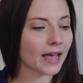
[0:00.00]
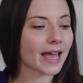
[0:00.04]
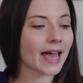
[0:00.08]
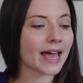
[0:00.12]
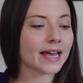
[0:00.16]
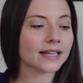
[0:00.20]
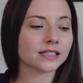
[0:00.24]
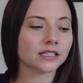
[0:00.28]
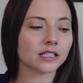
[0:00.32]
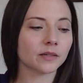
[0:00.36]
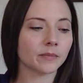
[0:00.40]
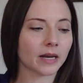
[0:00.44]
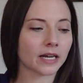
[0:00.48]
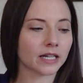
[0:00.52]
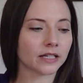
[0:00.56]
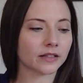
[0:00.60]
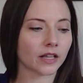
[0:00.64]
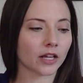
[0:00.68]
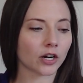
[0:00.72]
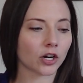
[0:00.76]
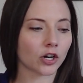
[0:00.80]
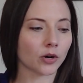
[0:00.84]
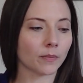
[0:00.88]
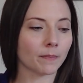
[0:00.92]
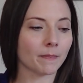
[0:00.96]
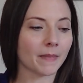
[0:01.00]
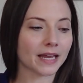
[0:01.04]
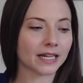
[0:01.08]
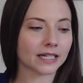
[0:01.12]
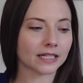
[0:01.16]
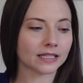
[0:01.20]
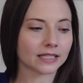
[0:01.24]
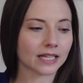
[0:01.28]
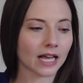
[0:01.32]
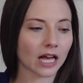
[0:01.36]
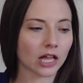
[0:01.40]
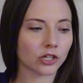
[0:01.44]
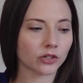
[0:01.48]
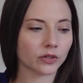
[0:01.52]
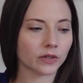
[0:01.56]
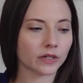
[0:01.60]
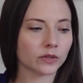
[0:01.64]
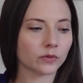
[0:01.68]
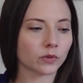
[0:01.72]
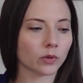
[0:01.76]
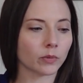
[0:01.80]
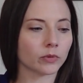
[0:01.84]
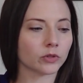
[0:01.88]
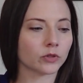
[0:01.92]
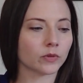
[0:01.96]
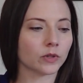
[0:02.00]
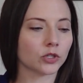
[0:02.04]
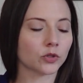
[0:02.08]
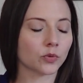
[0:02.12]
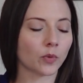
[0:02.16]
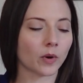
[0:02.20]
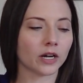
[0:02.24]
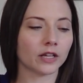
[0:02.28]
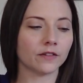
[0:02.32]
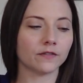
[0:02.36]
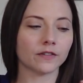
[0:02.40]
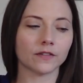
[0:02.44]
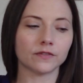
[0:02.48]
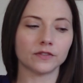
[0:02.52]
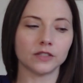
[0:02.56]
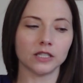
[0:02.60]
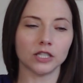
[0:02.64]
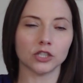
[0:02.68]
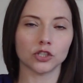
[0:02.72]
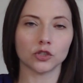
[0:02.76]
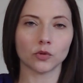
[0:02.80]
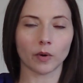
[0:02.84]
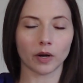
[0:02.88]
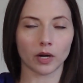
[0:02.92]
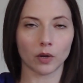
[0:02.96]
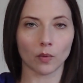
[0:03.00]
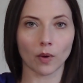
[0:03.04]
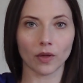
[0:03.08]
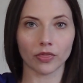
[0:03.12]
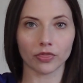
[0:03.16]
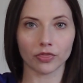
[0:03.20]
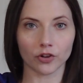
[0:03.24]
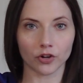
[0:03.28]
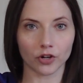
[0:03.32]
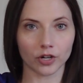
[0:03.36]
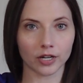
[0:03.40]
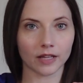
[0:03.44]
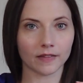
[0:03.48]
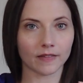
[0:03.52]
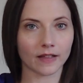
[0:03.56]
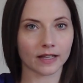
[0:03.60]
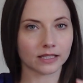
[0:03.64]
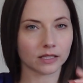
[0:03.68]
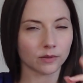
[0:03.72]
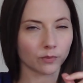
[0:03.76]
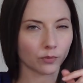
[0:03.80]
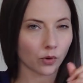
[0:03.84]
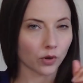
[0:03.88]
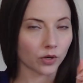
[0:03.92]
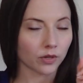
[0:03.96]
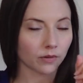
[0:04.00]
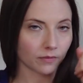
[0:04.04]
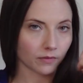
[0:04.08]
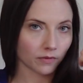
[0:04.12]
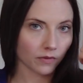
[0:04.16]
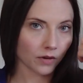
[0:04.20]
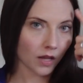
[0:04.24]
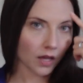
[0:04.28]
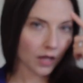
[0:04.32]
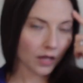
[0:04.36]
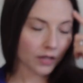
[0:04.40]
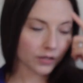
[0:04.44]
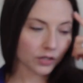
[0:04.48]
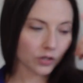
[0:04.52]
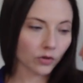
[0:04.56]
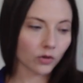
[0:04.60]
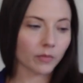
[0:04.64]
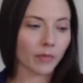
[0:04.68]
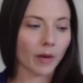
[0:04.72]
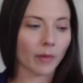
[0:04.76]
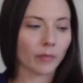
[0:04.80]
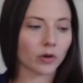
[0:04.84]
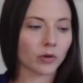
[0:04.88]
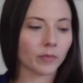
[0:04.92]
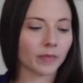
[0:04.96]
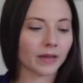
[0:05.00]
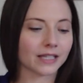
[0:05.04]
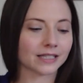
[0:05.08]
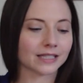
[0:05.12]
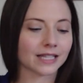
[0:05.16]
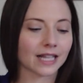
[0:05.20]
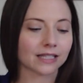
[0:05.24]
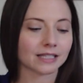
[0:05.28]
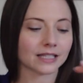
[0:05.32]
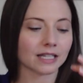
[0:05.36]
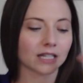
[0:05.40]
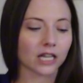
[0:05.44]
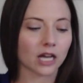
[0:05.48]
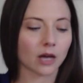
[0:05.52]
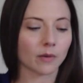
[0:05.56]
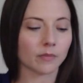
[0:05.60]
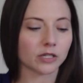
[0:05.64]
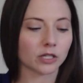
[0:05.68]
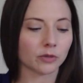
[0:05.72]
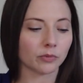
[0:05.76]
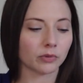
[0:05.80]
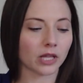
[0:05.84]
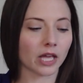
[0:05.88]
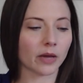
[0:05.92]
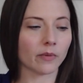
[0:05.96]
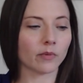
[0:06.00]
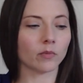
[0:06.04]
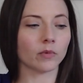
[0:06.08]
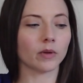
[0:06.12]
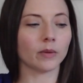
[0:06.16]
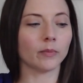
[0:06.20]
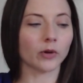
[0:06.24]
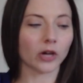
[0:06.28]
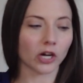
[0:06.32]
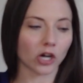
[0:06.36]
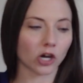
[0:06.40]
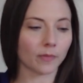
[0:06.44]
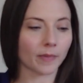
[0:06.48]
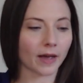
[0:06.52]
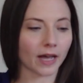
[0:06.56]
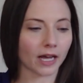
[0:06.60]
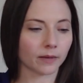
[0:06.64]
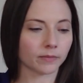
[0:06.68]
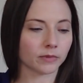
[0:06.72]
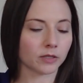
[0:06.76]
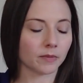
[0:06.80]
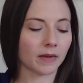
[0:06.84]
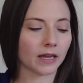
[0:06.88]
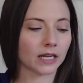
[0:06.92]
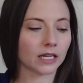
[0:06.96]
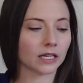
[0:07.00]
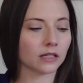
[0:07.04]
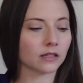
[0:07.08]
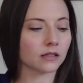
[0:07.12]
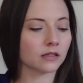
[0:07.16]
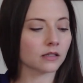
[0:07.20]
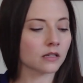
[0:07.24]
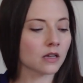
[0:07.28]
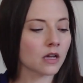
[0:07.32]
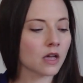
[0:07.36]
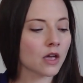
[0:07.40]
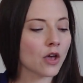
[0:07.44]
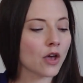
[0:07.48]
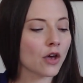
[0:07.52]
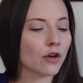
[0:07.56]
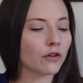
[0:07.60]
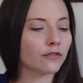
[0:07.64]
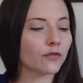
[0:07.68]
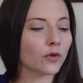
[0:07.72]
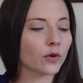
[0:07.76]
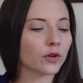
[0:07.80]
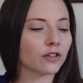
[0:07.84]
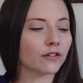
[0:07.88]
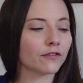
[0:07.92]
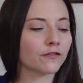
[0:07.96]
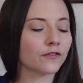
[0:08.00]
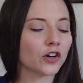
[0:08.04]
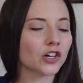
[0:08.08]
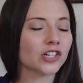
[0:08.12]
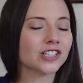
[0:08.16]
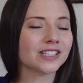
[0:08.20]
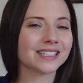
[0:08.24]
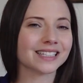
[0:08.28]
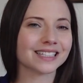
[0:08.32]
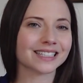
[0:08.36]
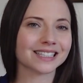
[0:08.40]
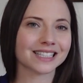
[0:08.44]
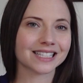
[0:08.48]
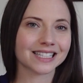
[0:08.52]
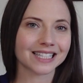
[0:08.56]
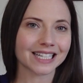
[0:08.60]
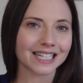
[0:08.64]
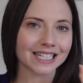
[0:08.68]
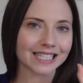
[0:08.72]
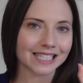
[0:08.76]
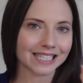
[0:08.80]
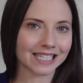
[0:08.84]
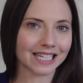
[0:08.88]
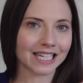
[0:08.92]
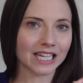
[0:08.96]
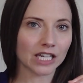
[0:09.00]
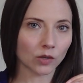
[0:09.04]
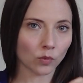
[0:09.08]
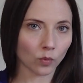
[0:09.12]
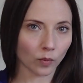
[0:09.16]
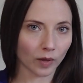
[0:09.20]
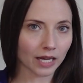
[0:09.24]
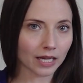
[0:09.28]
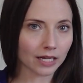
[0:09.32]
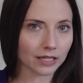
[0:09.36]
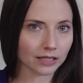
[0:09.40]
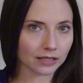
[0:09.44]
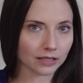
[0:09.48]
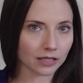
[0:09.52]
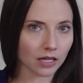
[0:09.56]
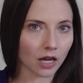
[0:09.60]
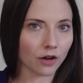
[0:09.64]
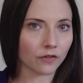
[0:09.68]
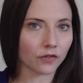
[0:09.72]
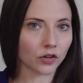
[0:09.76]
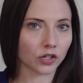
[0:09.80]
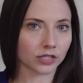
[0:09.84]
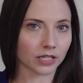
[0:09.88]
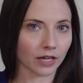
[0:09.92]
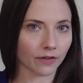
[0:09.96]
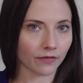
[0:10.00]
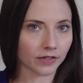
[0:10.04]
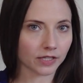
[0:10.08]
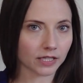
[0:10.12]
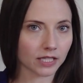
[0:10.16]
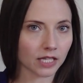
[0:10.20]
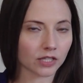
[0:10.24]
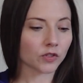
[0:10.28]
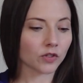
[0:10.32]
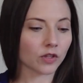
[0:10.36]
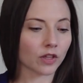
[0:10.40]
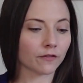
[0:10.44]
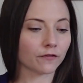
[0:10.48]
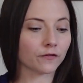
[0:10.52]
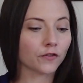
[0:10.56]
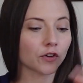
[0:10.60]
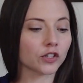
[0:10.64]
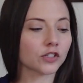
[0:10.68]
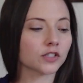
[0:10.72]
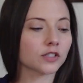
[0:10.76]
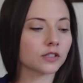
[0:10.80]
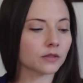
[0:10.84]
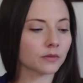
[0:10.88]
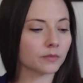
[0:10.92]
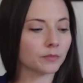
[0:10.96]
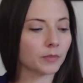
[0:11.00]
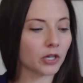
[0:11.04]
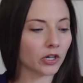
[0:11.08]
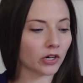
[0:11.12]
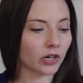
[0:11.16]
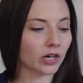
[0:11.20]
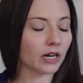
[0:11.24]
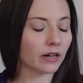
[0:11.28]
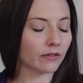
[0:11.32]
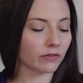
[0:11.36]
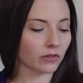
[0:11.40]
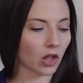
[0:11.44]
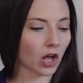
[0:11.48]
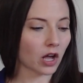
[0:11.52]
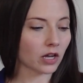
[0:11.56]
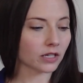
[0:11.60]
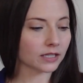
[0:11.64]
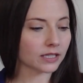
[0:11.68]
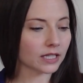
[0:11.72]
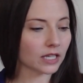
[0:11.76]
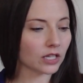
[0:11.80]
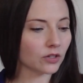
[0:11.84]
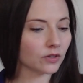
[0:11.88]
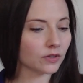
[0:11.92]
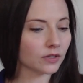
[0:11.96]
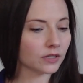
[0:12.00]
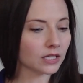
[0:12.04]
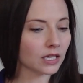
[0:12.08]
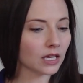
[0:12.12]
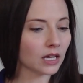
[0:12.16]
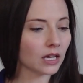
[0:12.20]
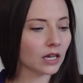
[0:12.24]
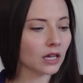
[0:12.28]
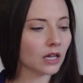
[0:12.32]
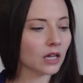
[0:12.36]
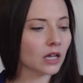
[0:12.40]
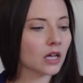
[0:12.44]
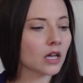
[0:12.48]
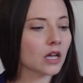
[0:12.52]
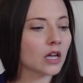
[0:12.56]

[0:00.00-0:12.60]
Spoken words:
estimated that her maintenance calories were between 2050 and 2130, and that's important to remember because that's going to come into play when we bring her back up to maintenance. For the first 16 weeks of her deficit, so that first period of loss that you see,